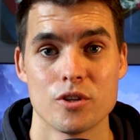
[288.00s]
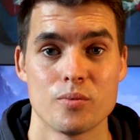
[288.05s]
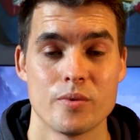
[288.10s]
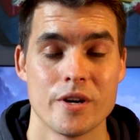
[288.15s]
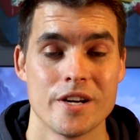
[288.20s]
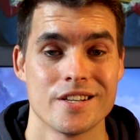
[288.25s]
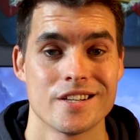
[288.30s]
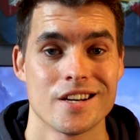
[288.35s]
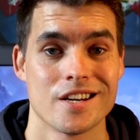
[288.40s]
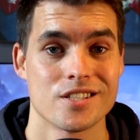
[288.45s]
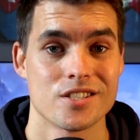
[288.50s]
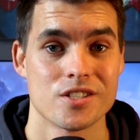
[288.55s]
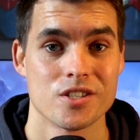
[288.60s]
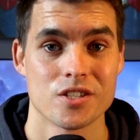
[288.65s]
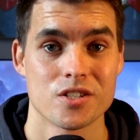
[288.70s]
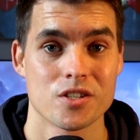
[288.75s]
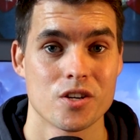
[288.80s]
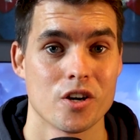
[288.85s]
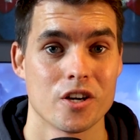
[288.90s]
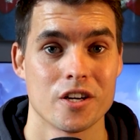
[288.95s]
the Ranger has
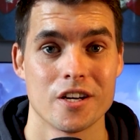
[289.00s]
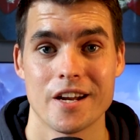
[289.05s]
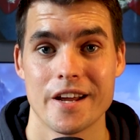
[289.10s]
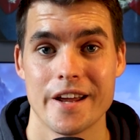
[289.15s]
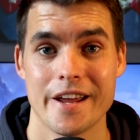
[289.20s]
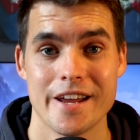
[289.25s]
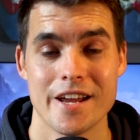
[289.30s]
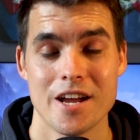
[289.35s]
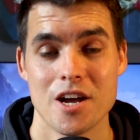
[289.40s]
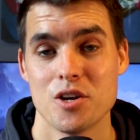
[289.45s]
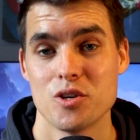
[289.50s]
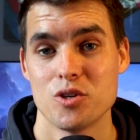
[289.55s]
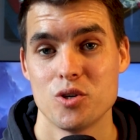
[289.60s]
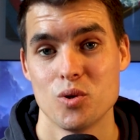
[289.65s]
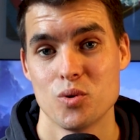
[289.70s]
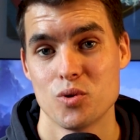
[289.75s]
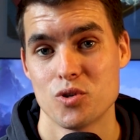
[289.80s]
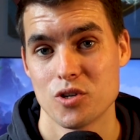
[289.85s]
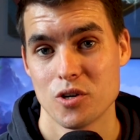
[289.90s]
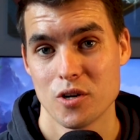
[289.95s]
just gotten a
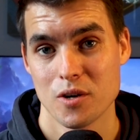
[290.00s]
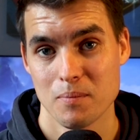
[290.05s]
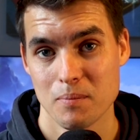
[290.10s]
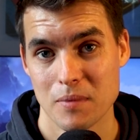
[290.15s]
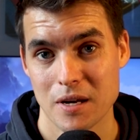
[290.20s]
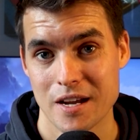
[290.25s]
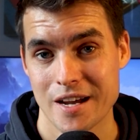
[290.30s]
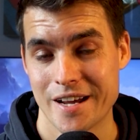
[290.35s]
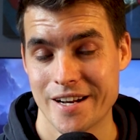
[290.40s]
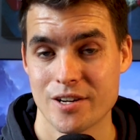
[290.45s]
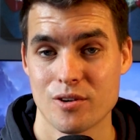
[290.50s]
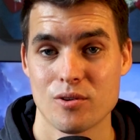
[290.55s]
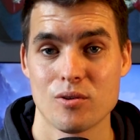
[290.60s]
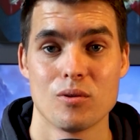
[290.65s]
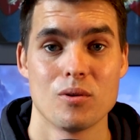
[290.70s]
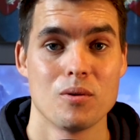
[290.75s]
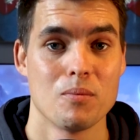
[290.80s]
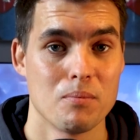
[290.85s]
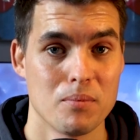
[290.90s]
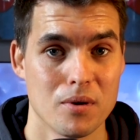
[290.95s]
huge
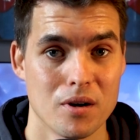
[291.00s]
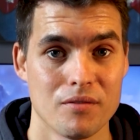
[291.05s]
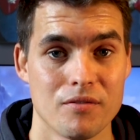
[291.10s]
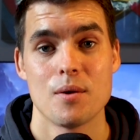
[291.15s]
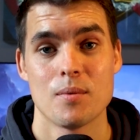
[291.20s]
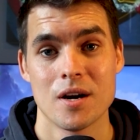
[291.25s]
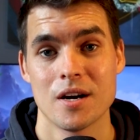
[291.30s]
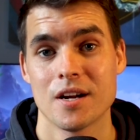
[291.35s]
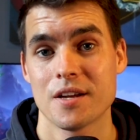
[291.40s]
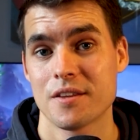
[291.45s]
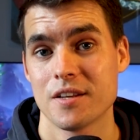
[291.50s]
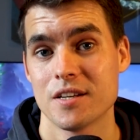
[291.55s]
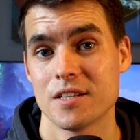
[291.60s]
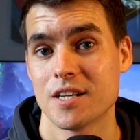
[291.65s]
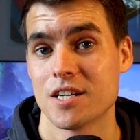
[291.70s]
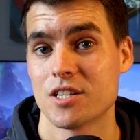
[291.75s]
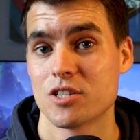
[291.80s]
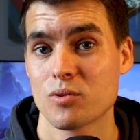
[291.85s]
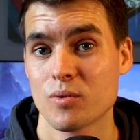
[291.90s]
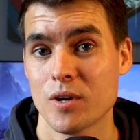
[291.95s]
mechanical buff. And while I think
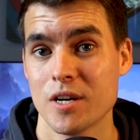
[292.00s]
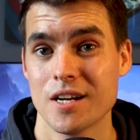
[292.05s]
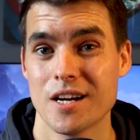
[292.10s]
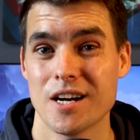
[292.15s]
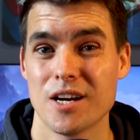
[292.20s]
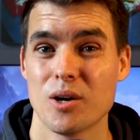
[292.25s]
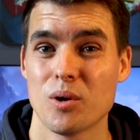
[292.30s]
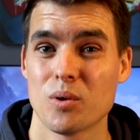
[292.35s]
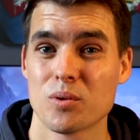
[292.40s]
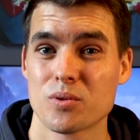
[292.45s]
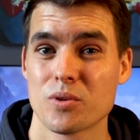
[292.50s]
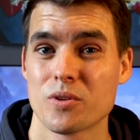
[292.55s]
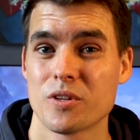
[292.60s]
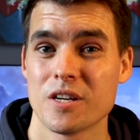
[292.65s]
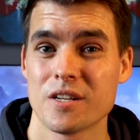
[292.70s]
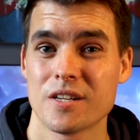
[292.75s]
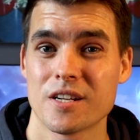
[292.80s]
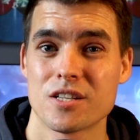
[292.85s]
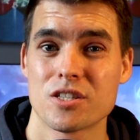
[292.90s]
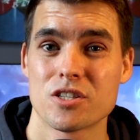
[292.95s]
that's great, I also
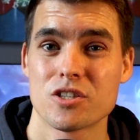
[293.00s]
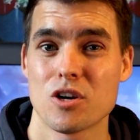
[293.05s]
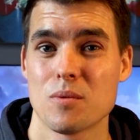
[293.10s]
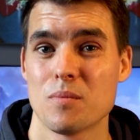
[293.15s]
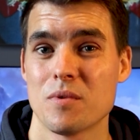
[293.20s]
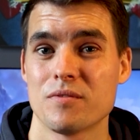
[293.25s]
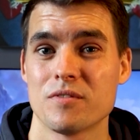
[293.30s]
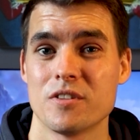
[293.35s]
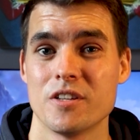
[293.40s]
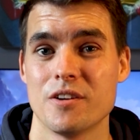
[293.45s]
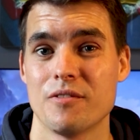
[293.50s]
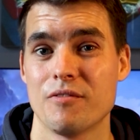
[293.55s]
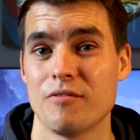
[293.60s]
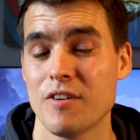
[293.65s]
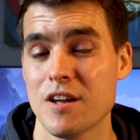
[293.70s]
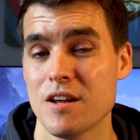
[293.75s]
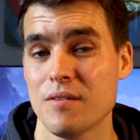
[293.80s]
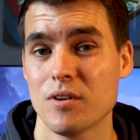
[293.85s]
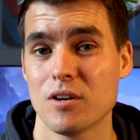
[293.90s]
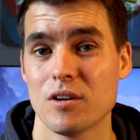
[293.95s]
think that some of the
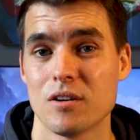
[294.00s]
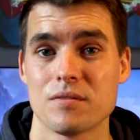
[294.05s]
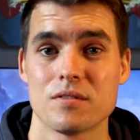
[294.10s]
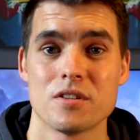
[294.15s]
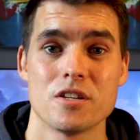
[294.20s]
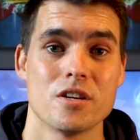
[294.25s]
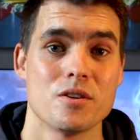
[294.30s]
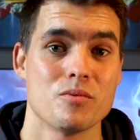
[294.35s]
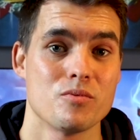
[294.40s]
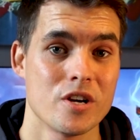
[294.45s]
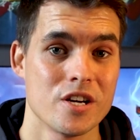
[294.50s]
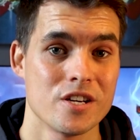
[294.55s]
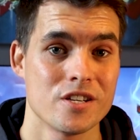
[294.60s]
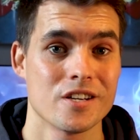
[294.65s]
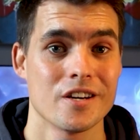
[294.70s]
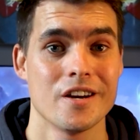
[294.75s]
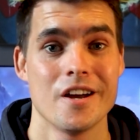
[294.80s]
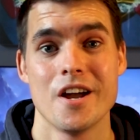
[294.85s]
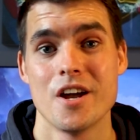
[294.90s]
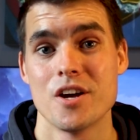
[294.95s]
flavor of the
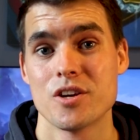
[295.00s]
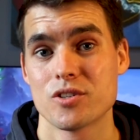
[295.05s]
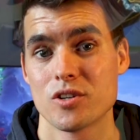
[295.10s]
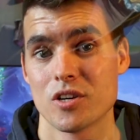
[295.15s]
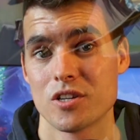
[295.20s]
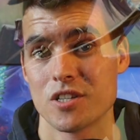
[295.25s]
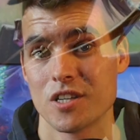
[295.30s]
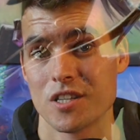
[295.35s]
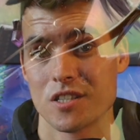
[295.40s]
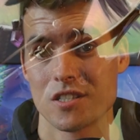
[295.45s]
ranger, such